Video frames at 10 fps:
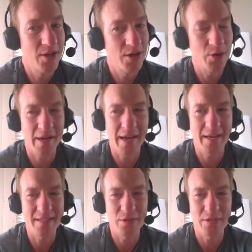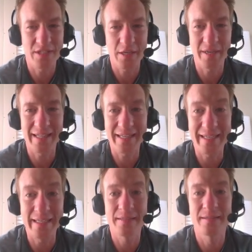Okay, so
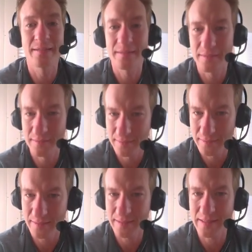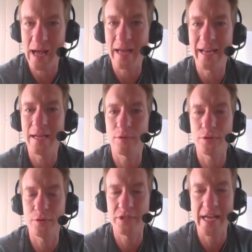seemingly not able
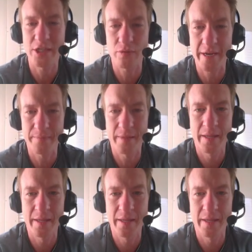to saturate.